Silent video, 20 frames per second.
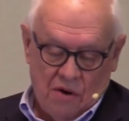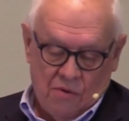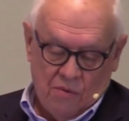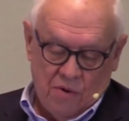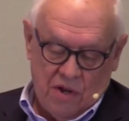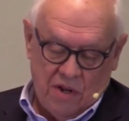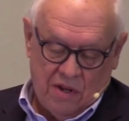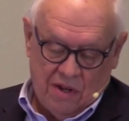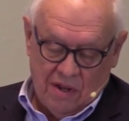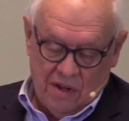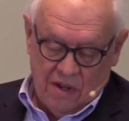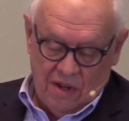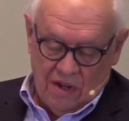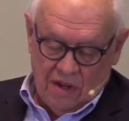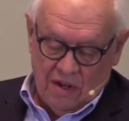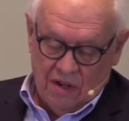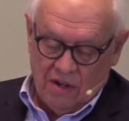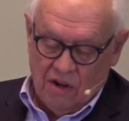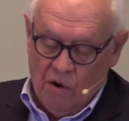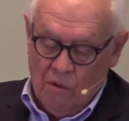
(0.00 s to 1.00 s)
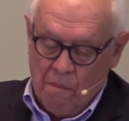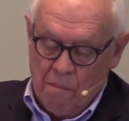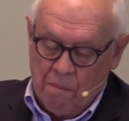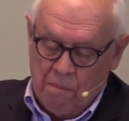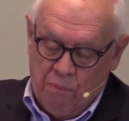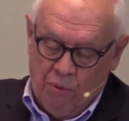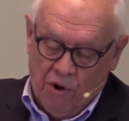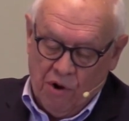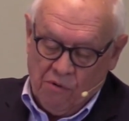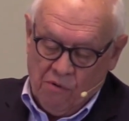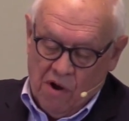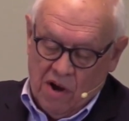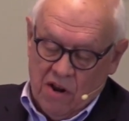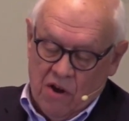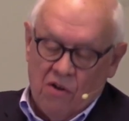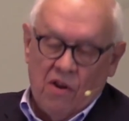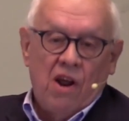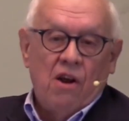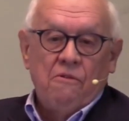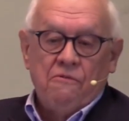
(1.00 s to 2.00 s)
We don't put it right
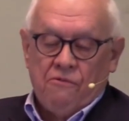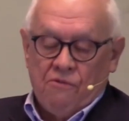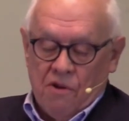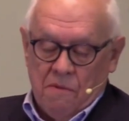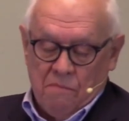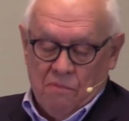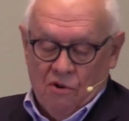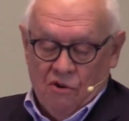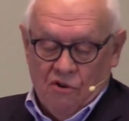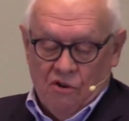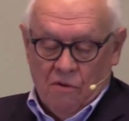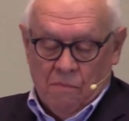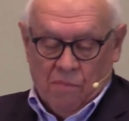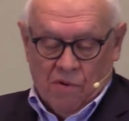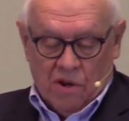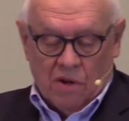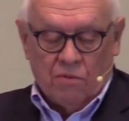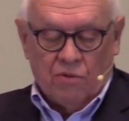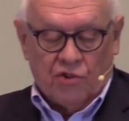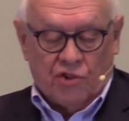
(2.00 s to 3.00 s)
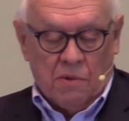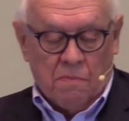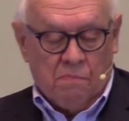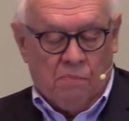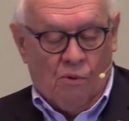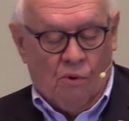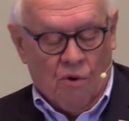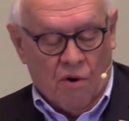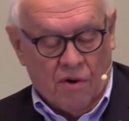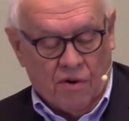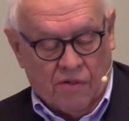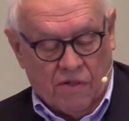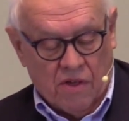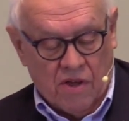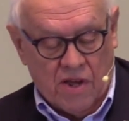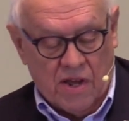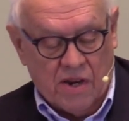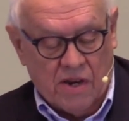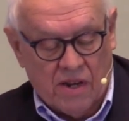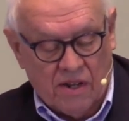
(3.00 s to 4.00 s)
on our front burner, but it was important
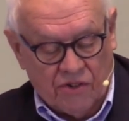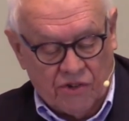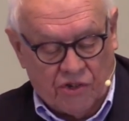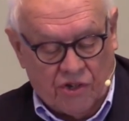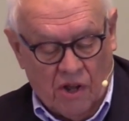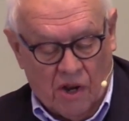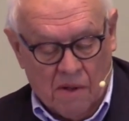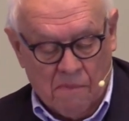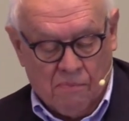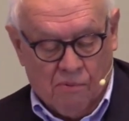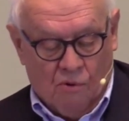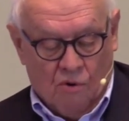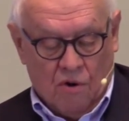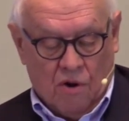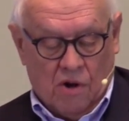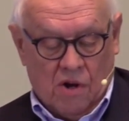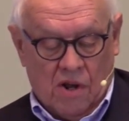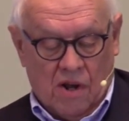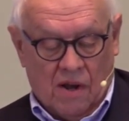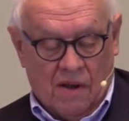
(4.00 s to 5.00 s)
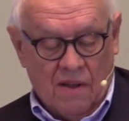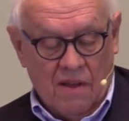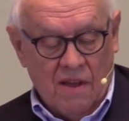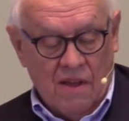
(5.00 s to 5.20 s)
then, still important now.